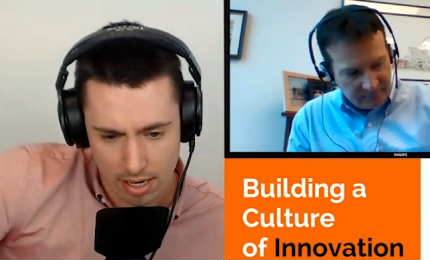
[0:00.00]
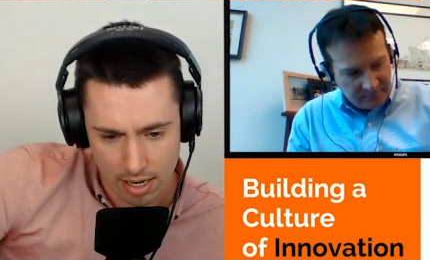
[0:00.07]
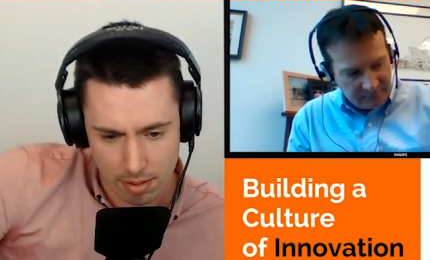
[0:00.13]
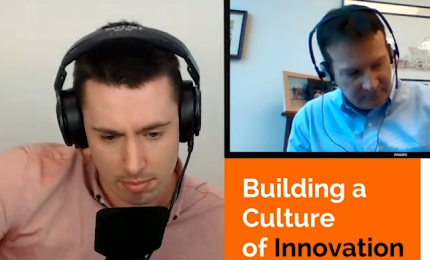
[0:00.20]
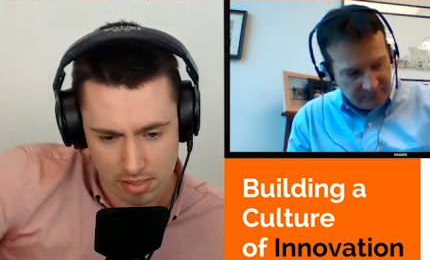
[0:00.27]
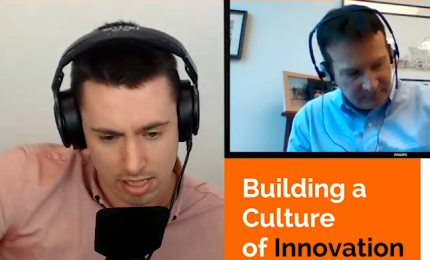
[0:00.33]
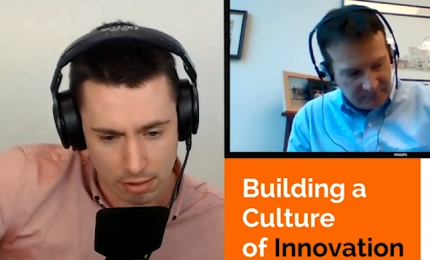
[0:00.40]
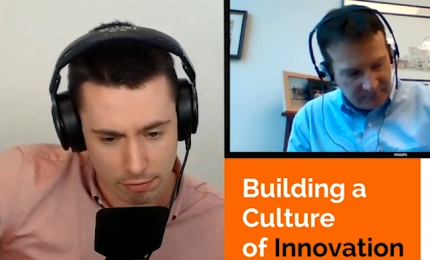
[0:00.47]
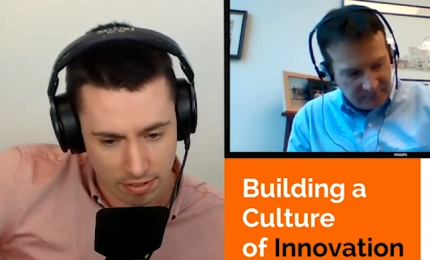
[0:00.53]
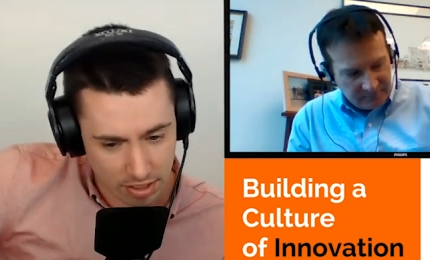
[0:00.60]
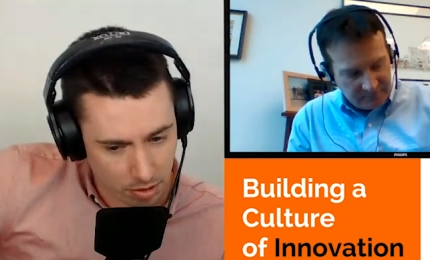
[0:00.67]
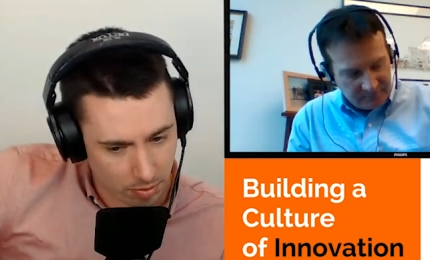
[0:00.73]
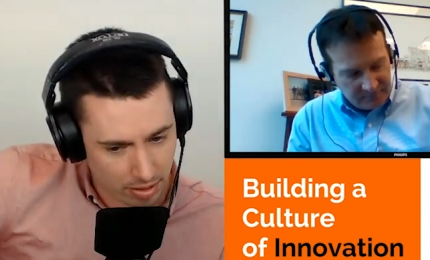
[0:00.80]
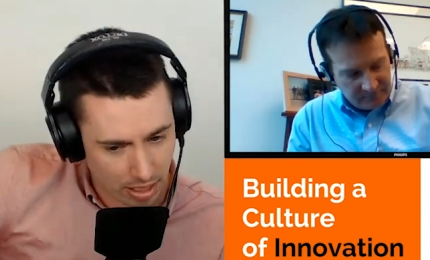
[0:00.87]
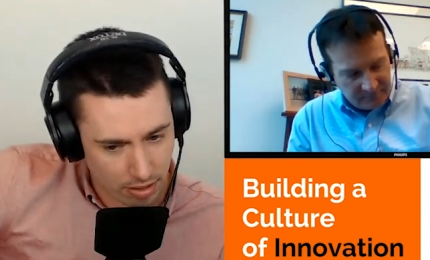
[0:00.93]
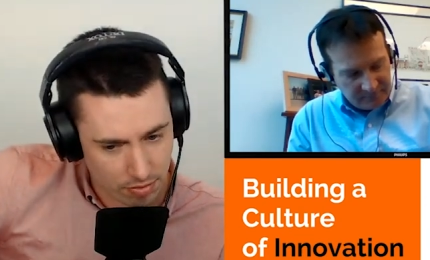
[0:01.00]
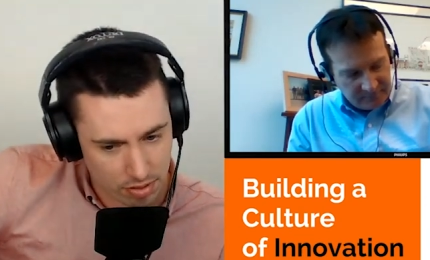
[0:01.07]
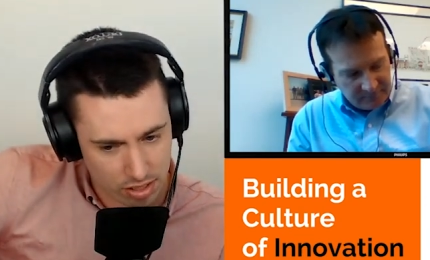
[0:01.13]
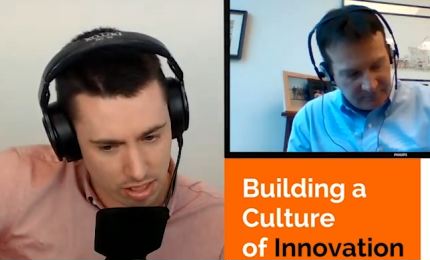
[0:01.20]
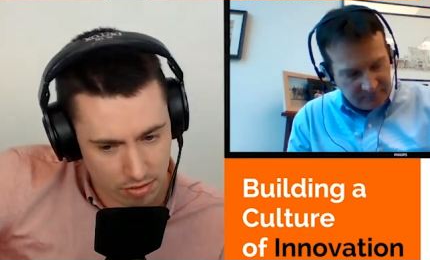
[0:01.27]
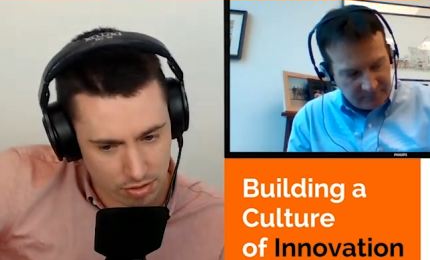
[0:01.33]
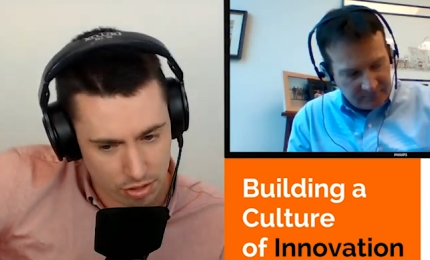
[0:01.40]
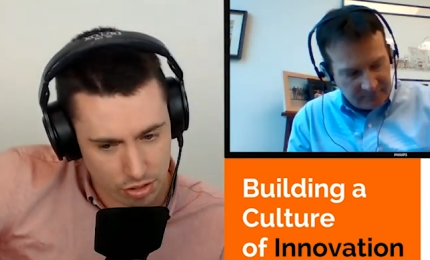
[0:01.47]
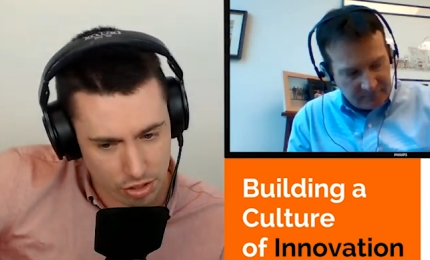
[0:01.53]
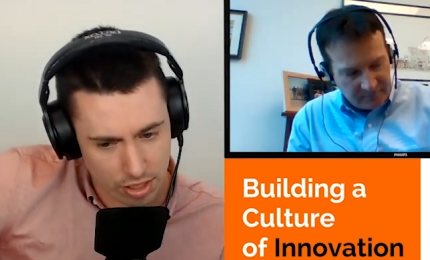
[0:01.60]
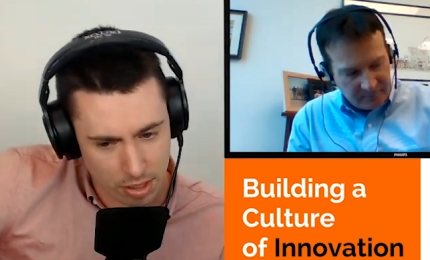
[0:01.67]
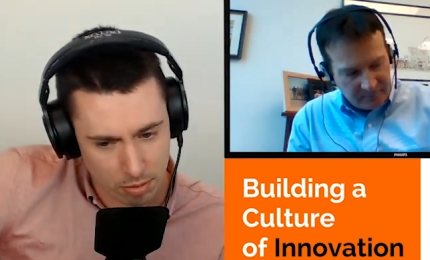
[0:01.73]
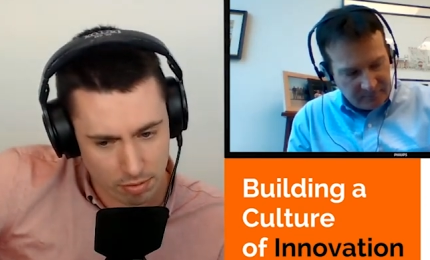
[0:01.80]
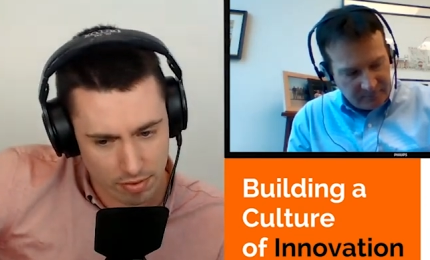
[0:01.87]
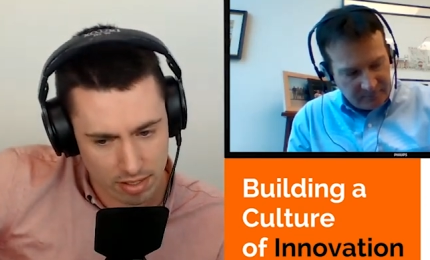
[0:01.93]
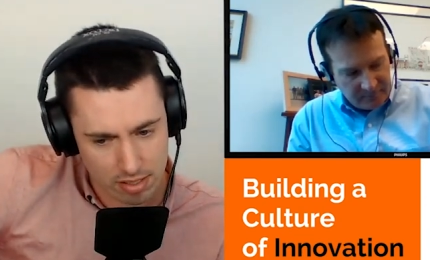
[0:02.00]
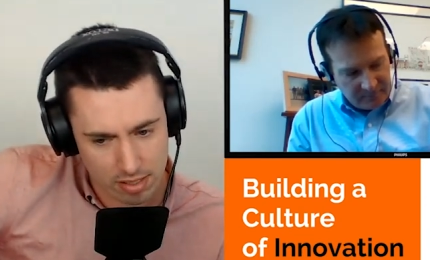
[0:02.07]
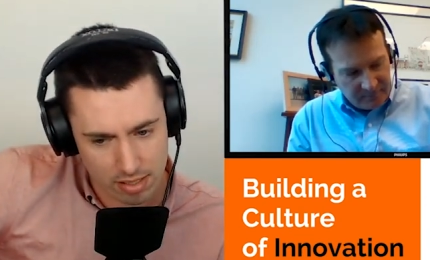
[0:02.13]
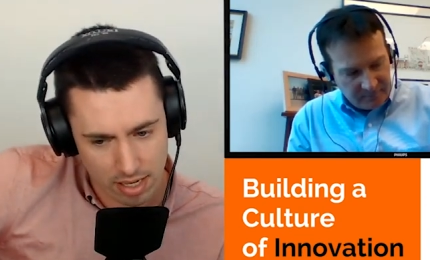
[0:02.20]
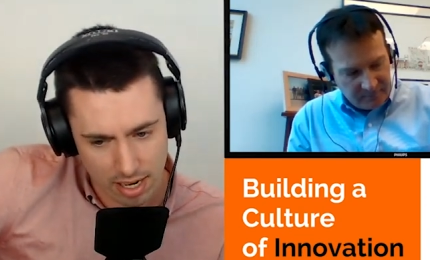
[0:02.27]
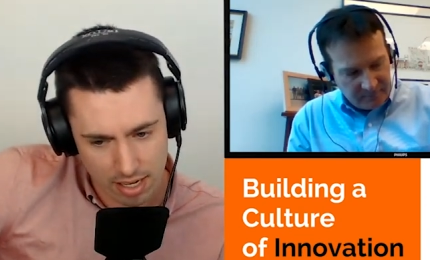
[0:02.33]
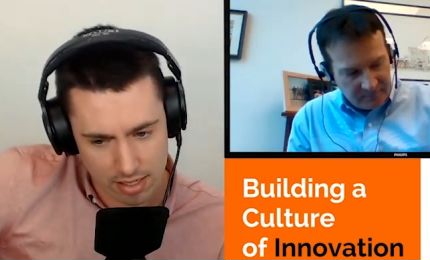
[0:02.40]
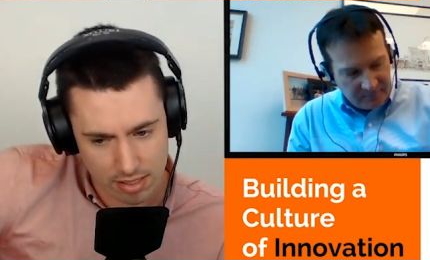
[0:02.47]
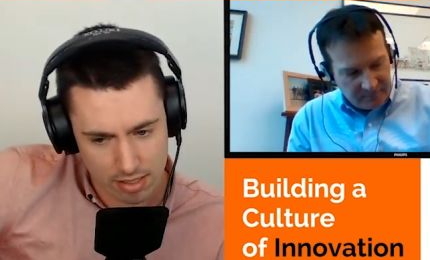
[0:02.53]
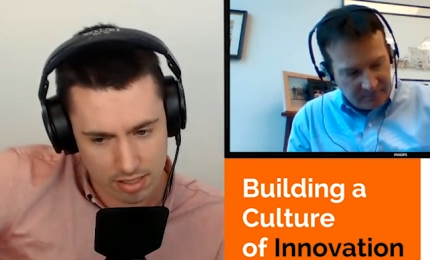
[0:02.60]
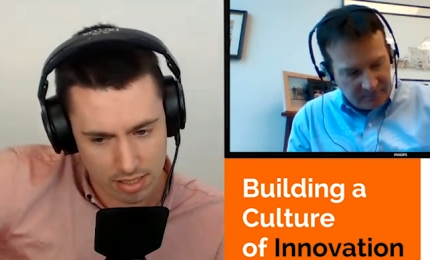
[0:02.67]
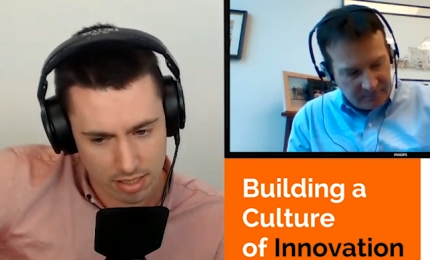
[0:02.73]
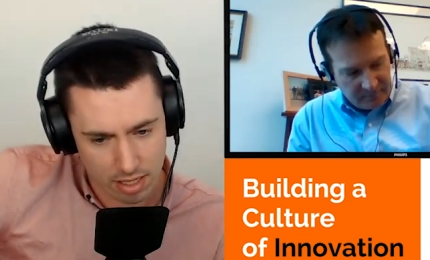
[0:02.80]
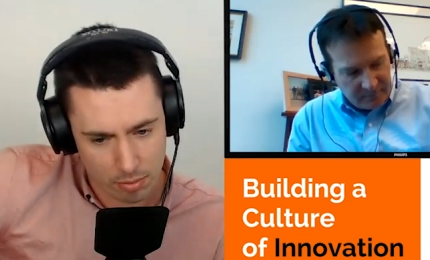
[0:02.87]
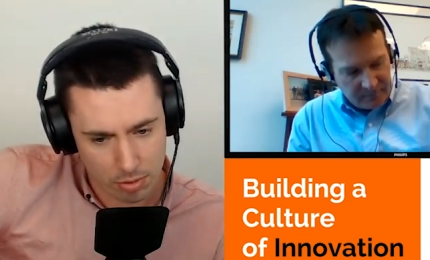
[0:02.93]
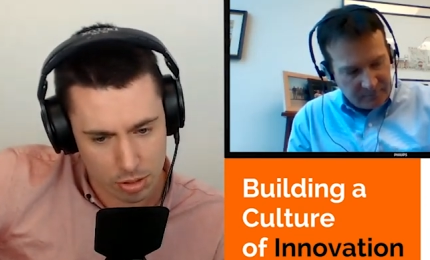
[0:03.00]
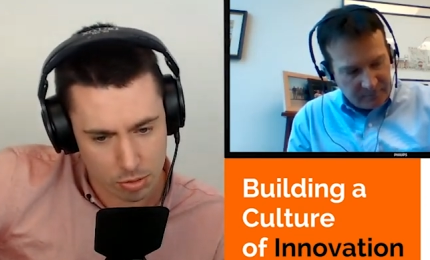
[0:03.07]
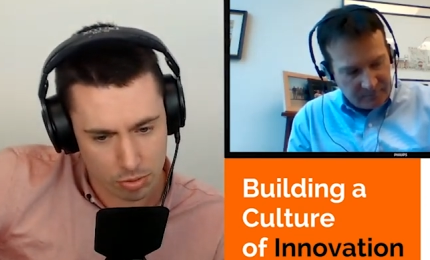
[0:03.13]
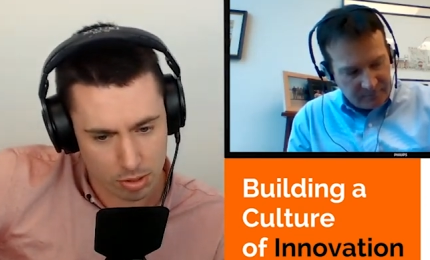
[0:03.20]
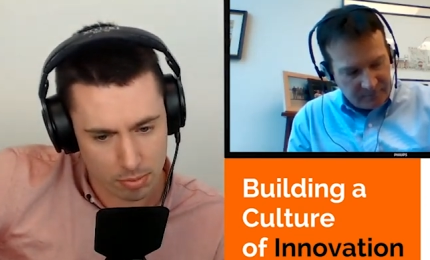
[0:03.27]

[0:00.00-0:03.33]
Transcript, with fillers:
Speaker 1: Um, Steve, thank you again for sharing the journey with us, and uh, I wish